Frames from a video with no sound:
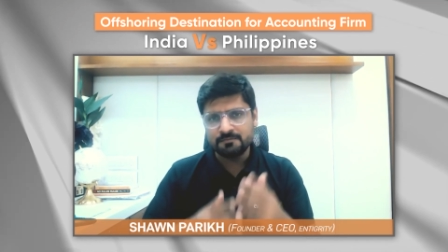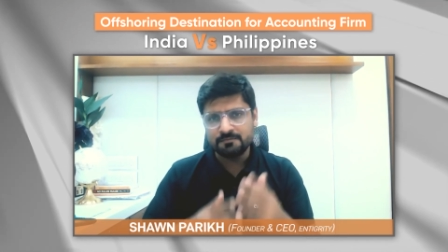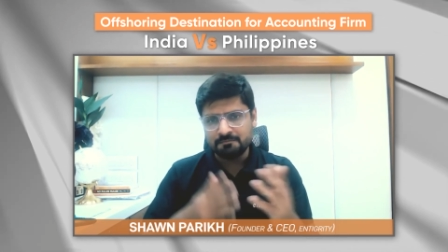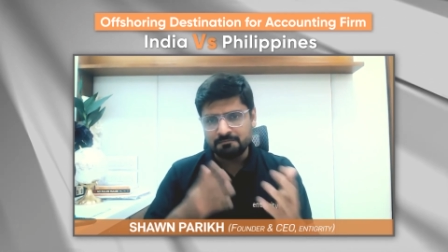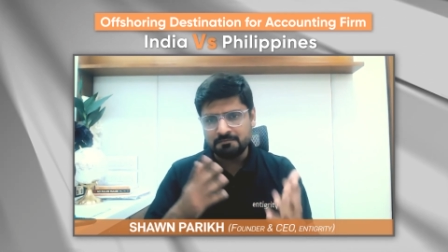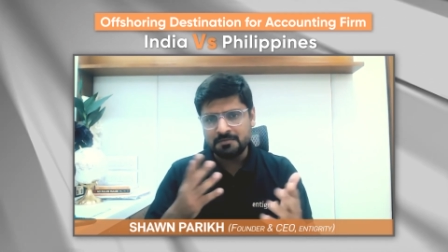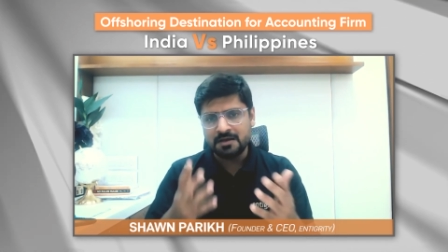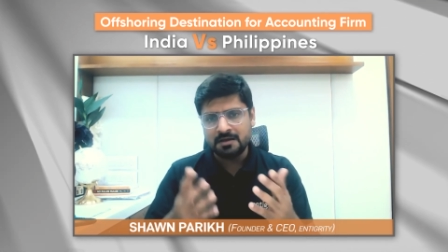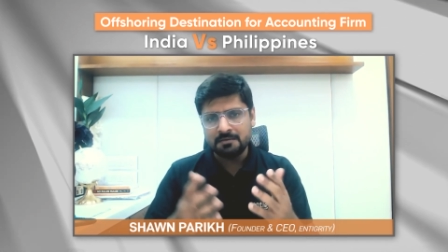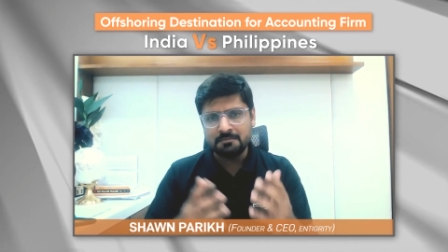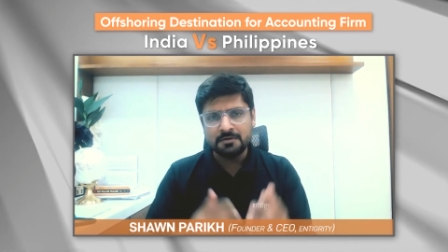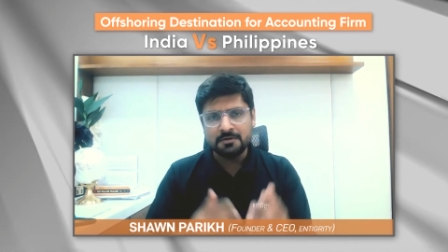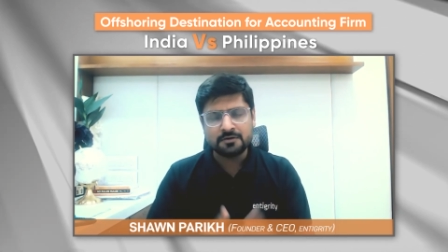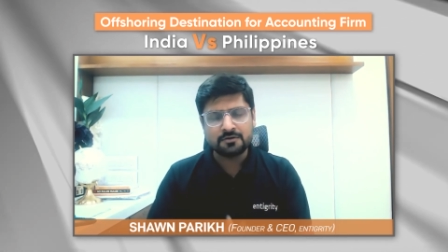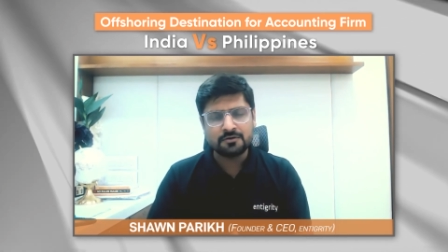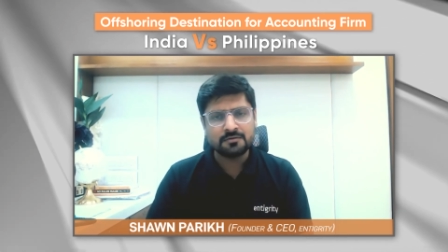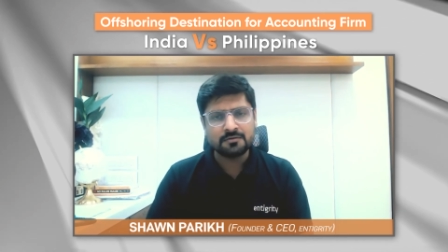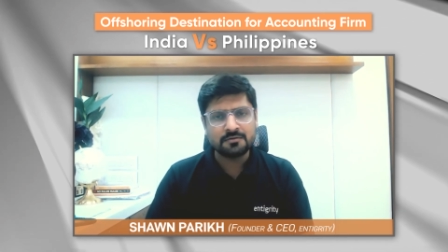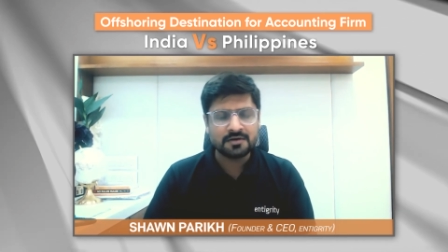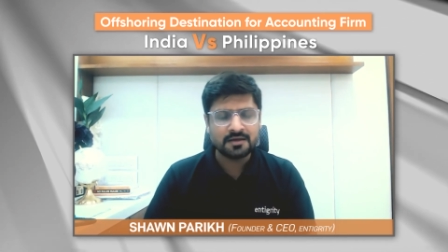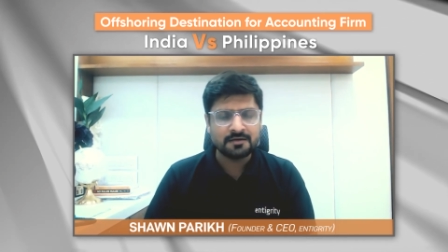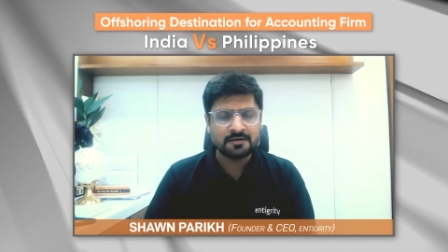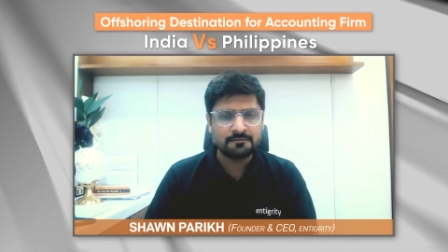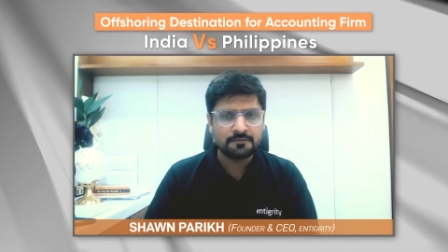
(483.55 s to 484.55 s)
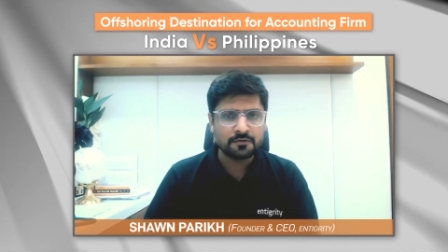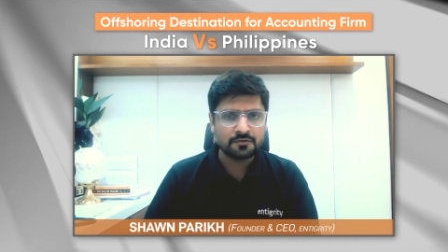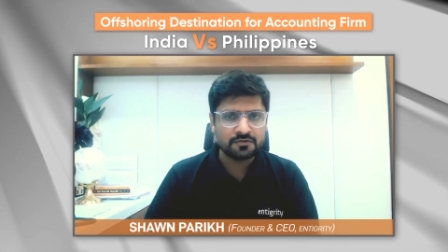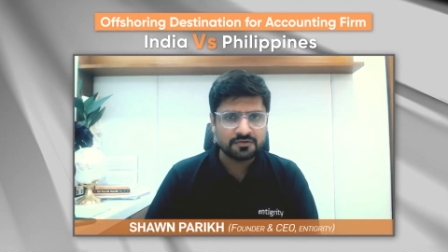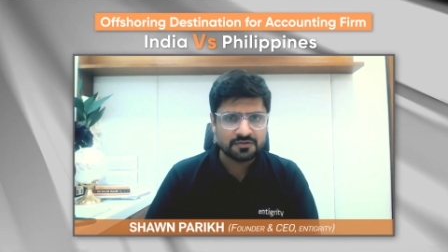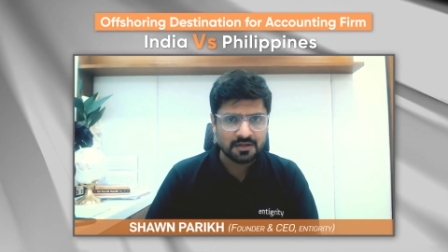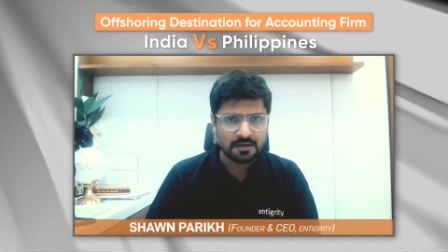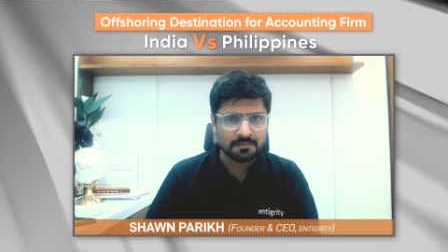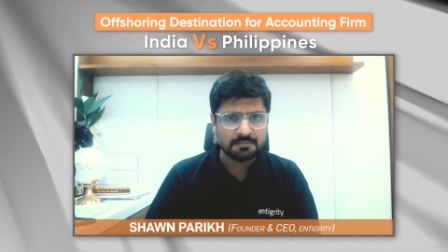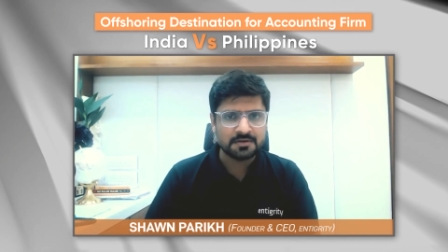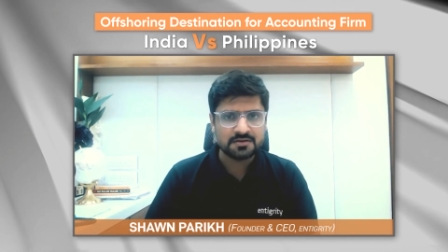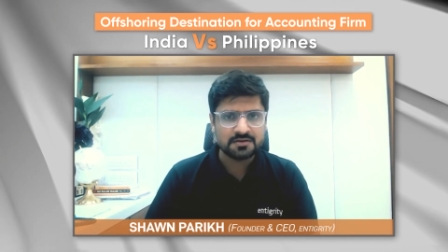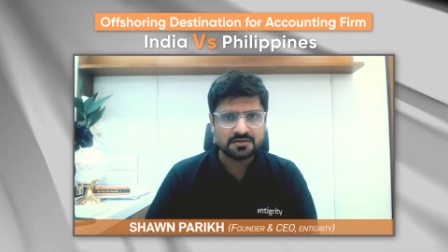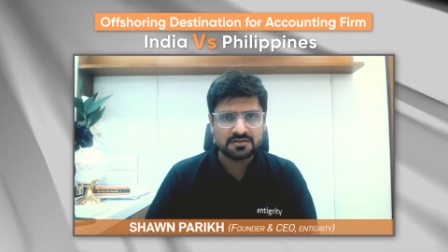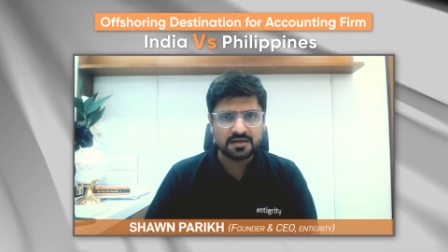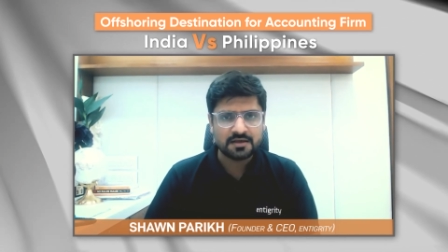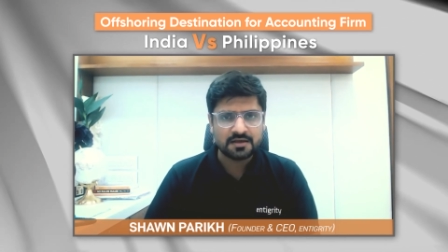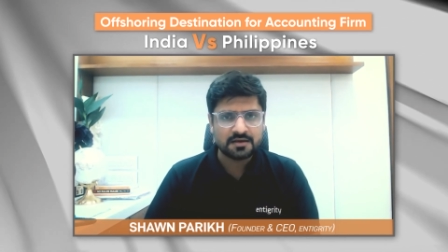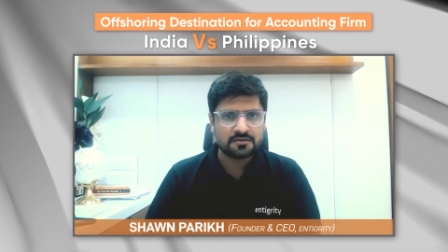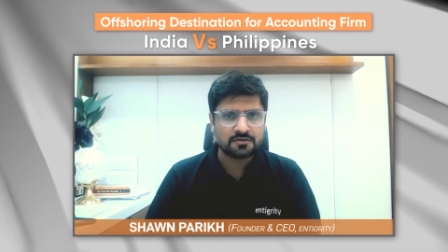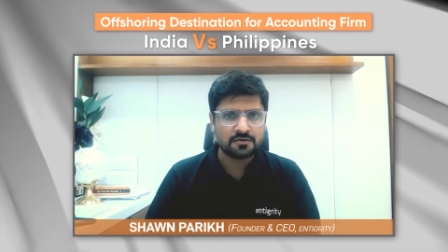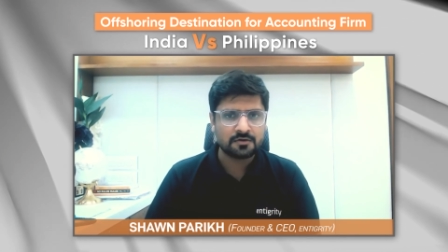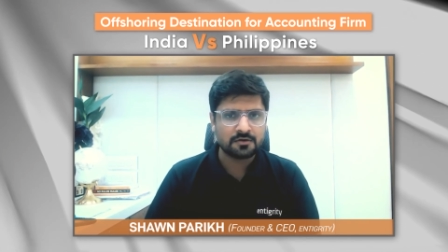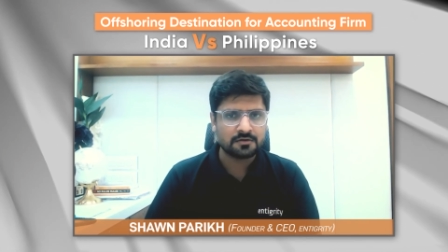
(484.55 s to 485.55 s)
be able to give you some
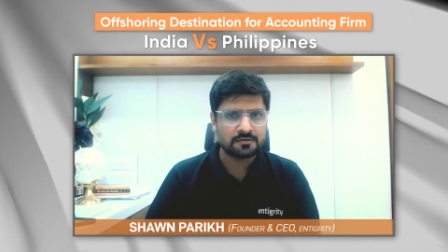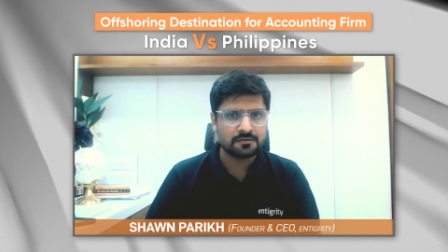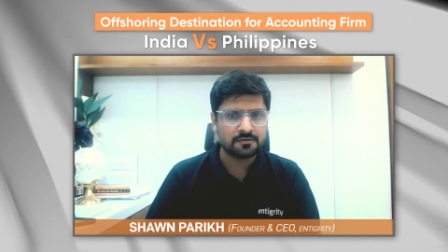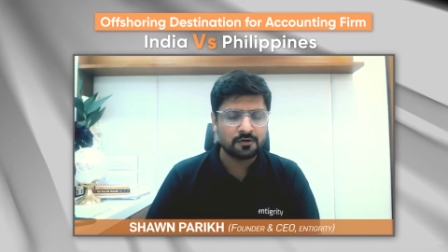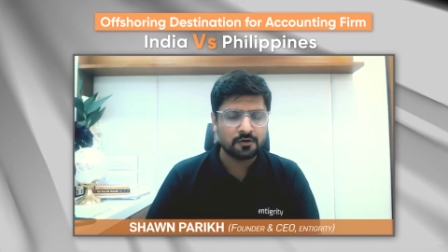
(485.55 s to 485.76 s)
insights on,